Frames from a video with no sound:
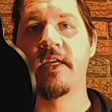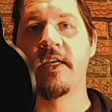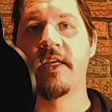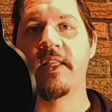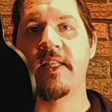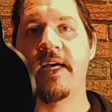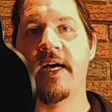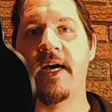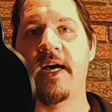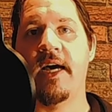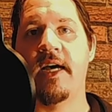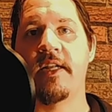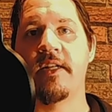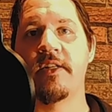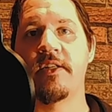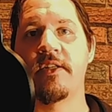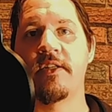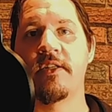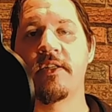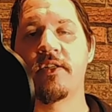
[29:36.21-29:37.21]

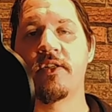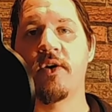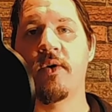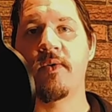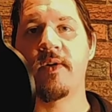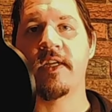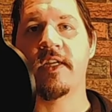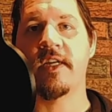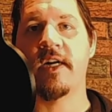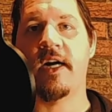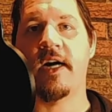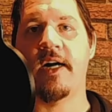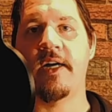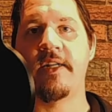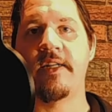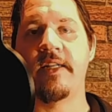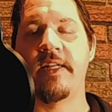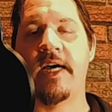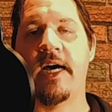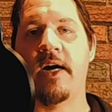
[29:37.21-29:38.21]
that Tony
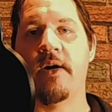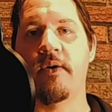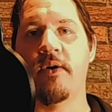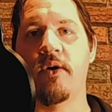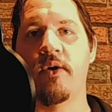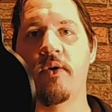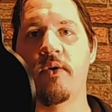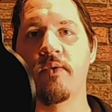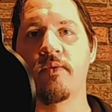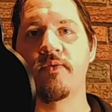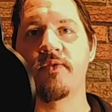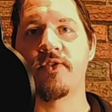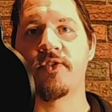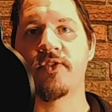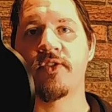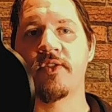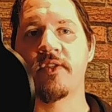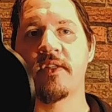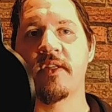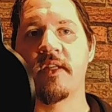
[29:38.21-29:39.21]
Khan now
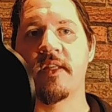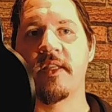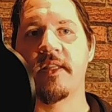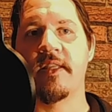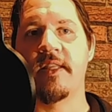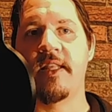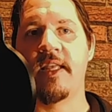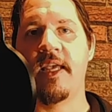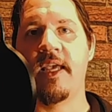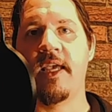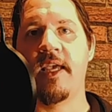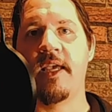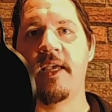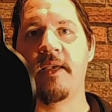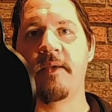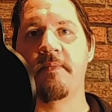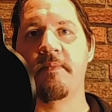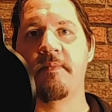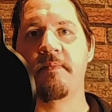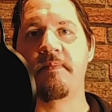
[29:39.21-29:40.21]
owns
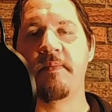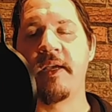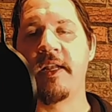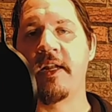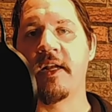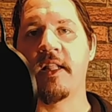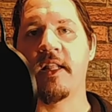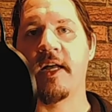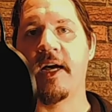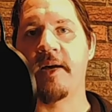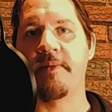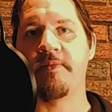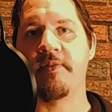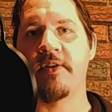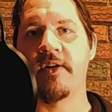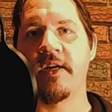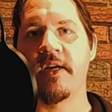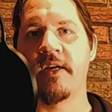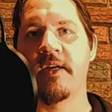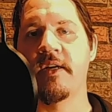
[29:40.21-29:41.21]
the media
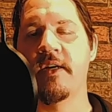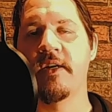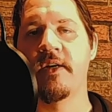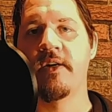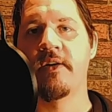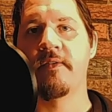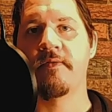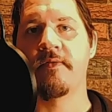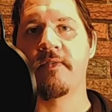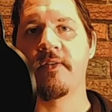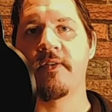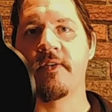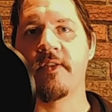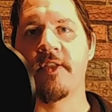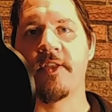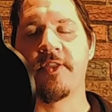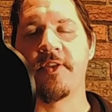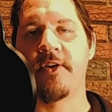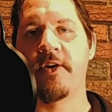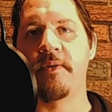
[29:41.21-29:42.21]
library for
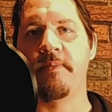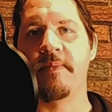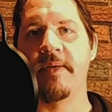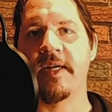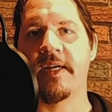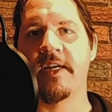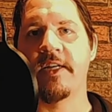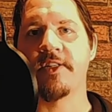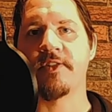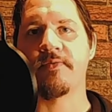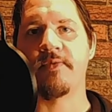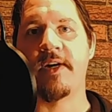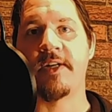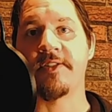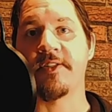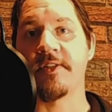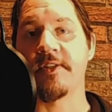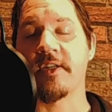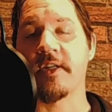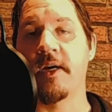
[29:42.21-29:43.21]
the third biggest
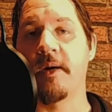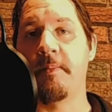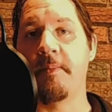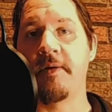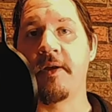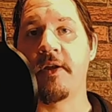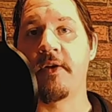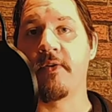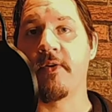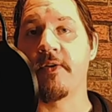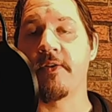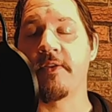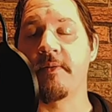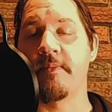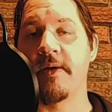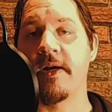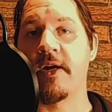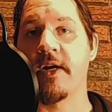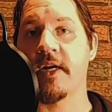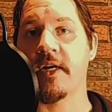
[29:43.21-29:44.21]
wrestling company in North
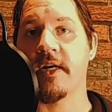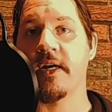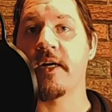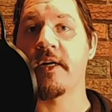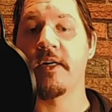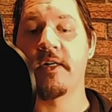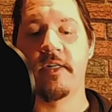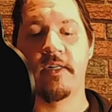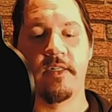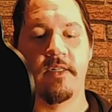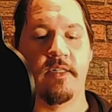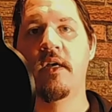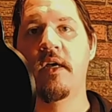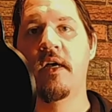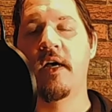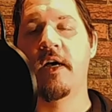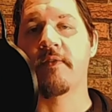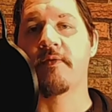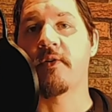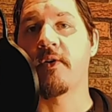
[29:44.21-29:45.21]
America.
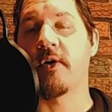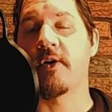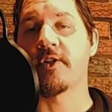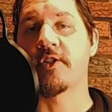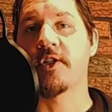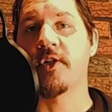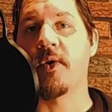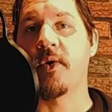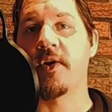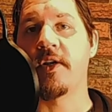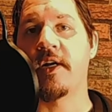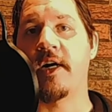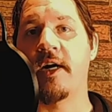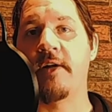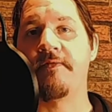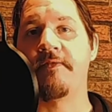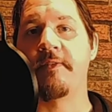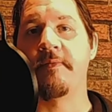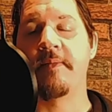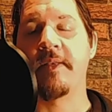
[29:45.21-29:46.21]
Of course, going
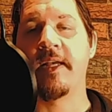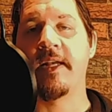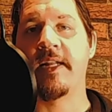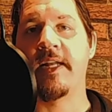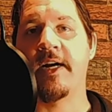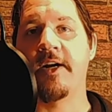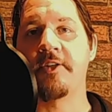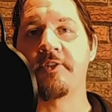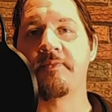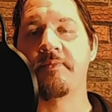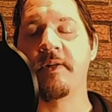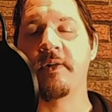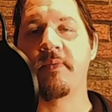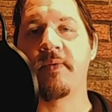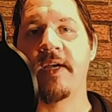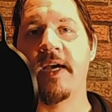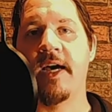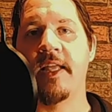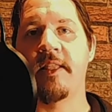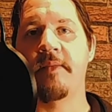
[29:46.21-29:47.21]
on from the announcement,
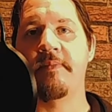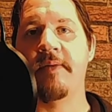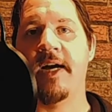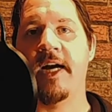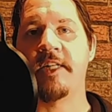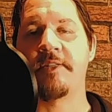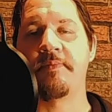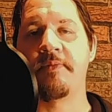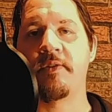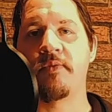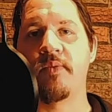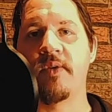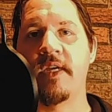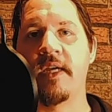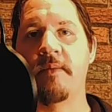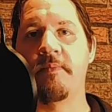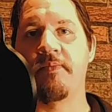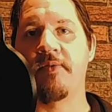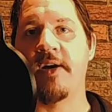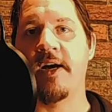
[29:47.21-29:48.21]
we had the match
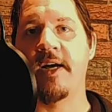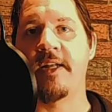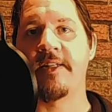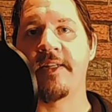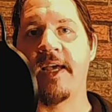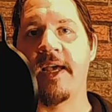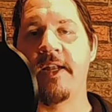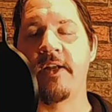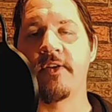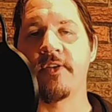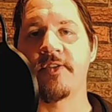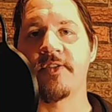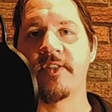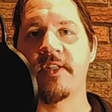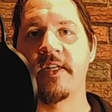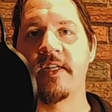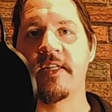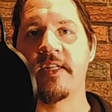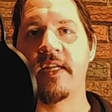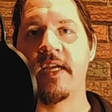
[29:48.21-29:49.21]
between Bryan
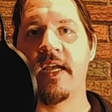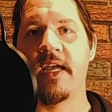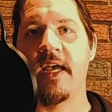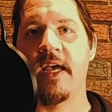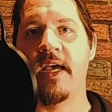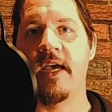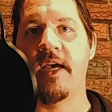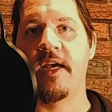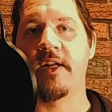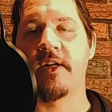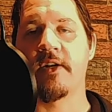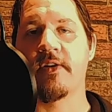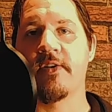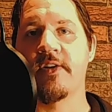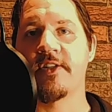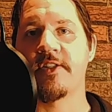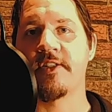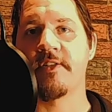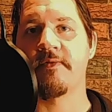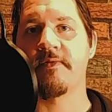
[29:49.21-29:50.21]
Danielson and
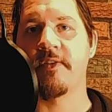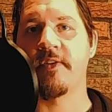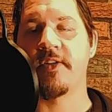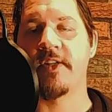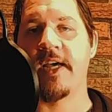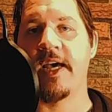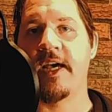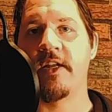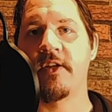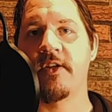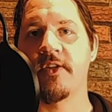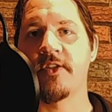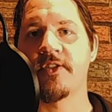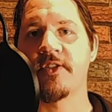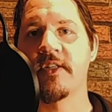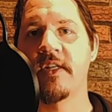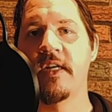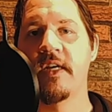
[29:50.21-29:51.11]
Christopher Daniels.